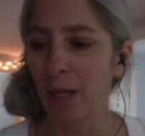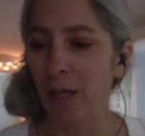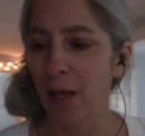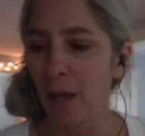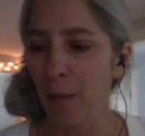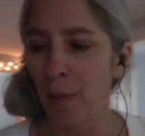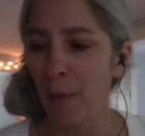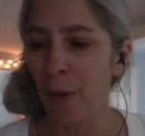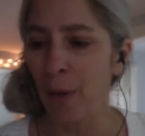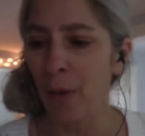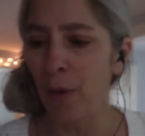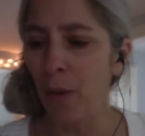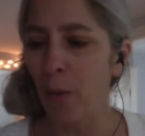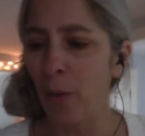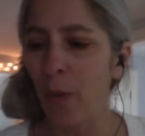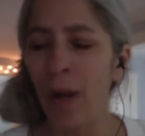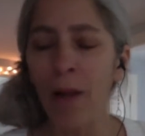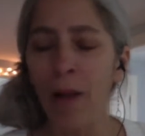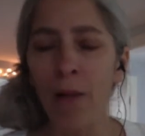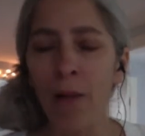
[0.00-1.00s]
But,
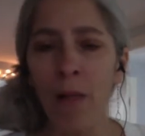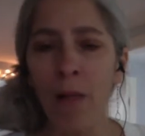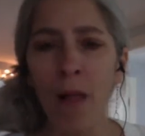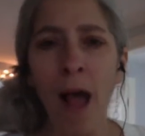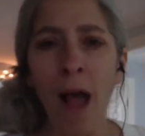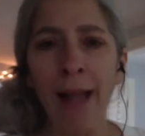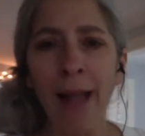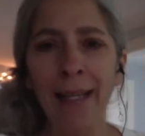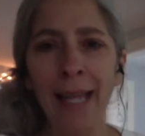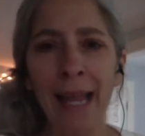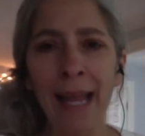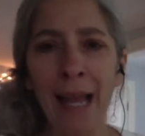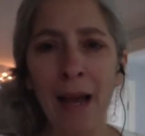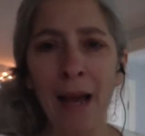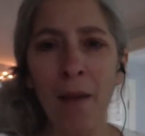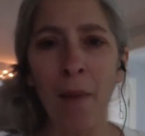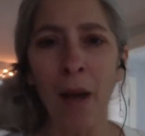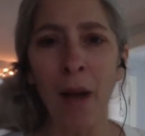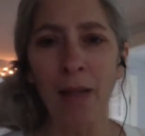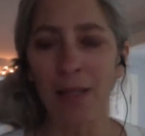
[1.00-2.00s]
well, I
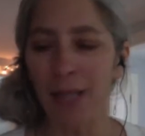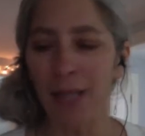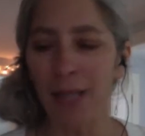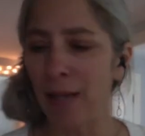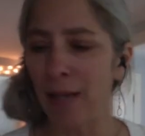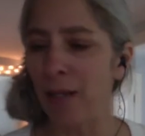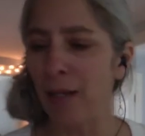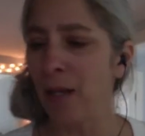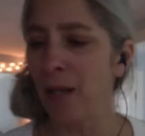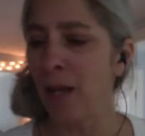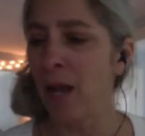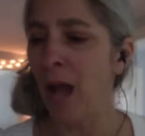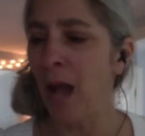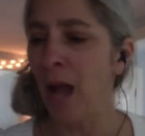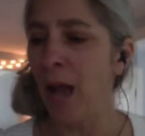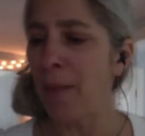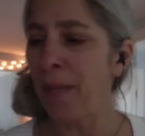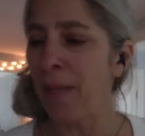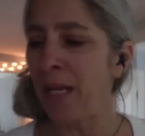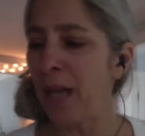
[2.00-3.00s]
can't, Ma said.
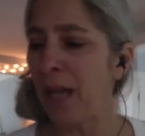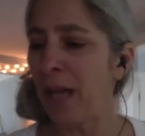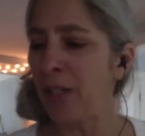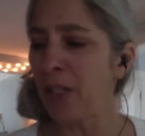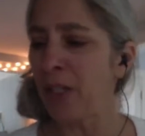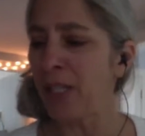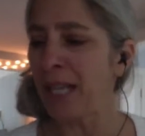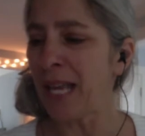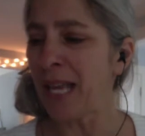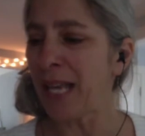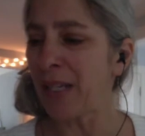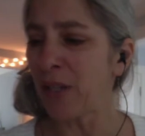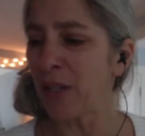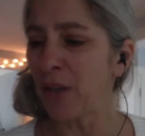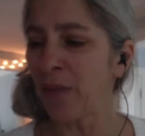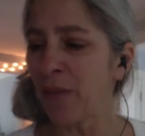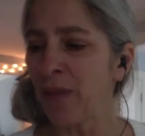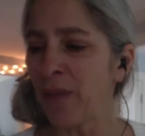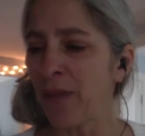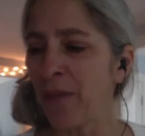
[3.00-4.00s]
I just can't
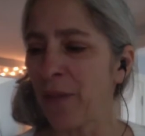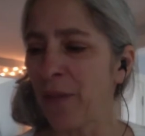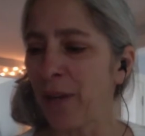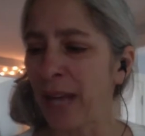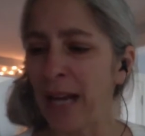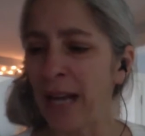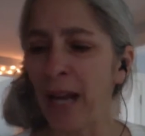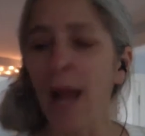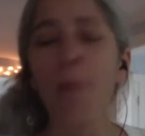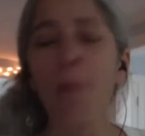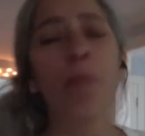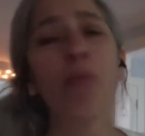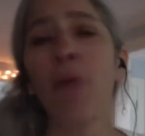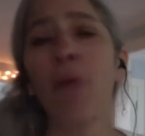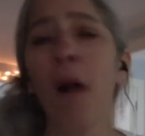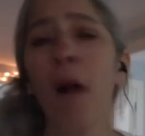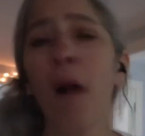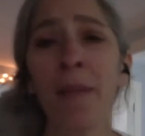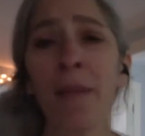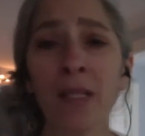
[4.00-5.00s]
serve liver again. I
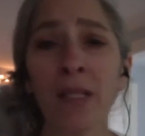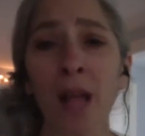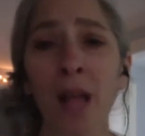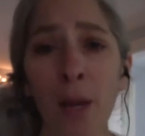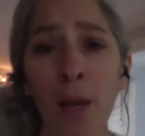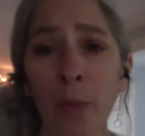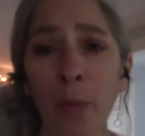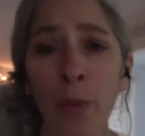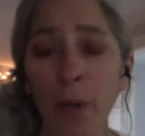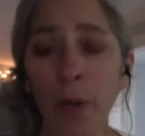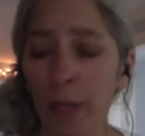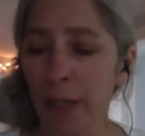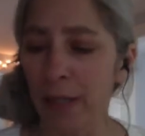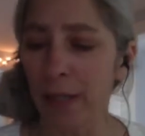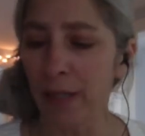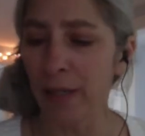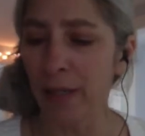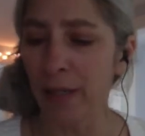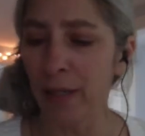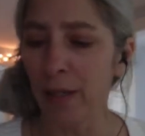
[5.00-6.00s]
promised I
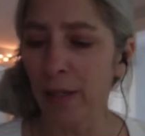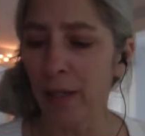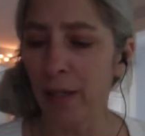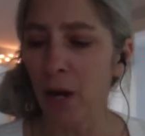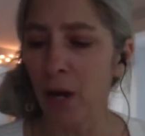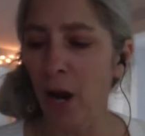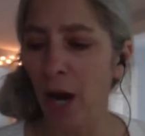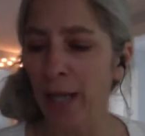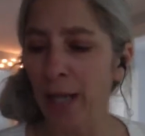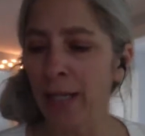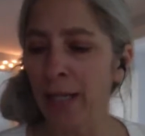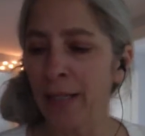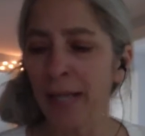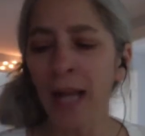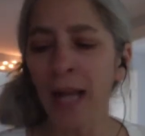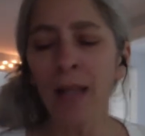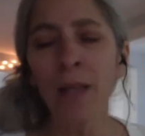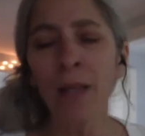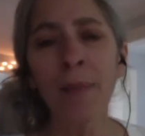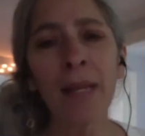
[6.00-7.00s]
wouldn't. Are you
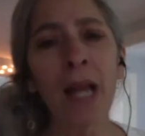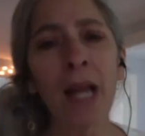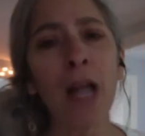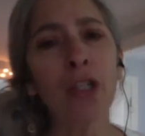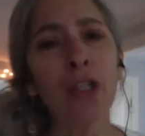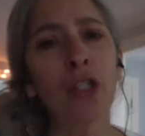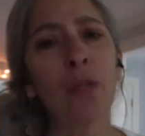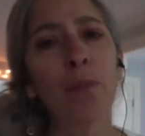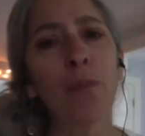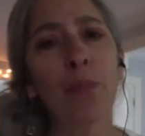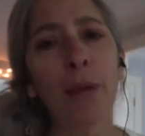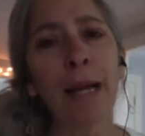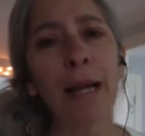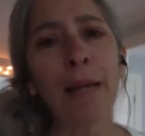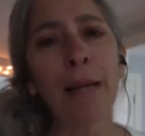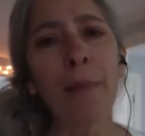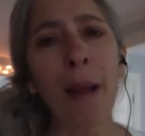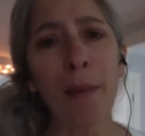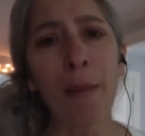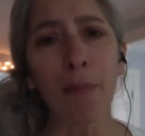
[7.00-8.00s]
telling me I should
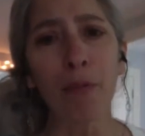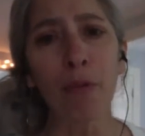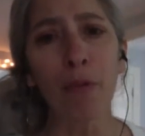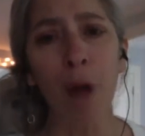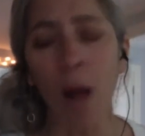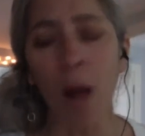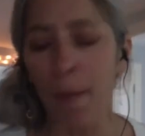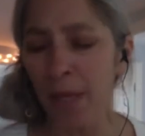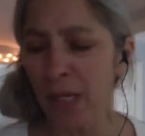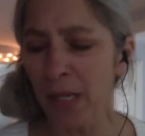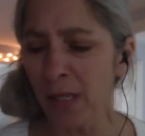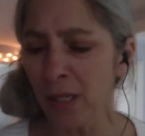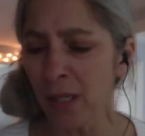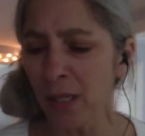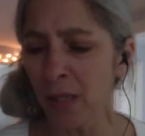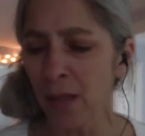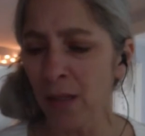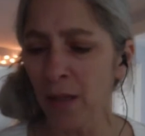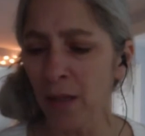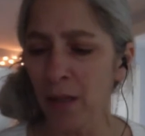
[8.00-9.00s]
break my
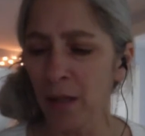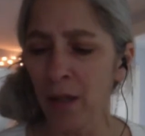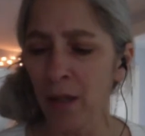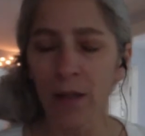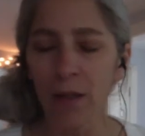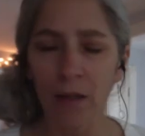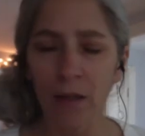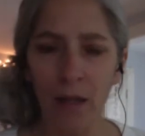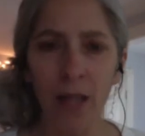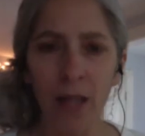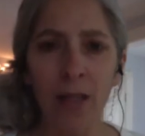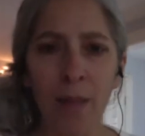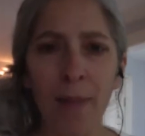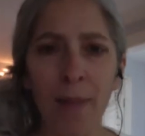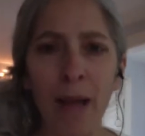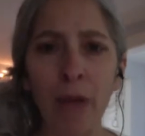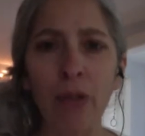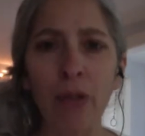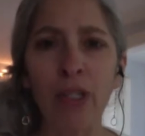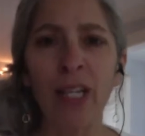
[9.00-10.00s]
promise? And the
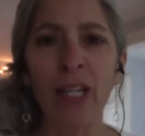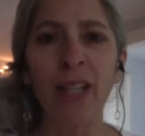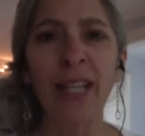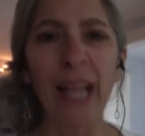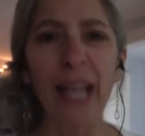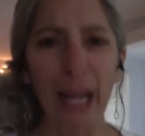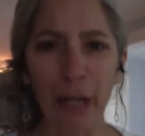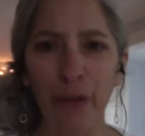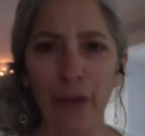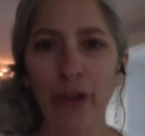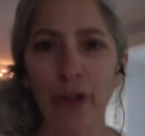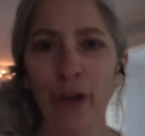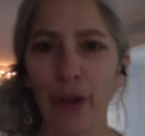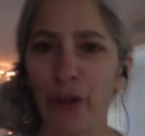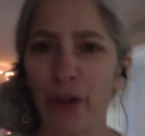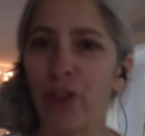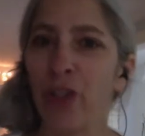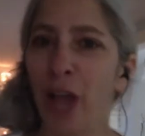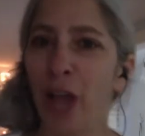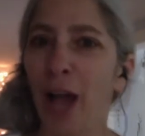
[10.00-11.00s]
mountain said the answer
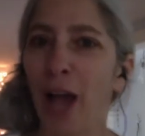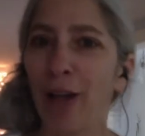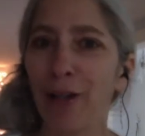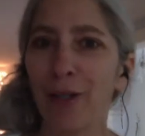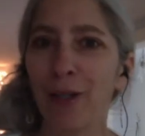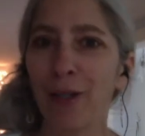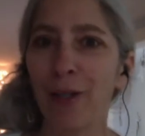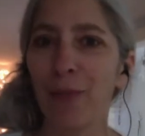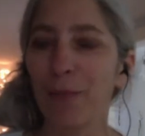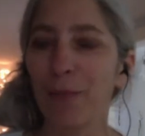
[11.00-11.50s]
is yes.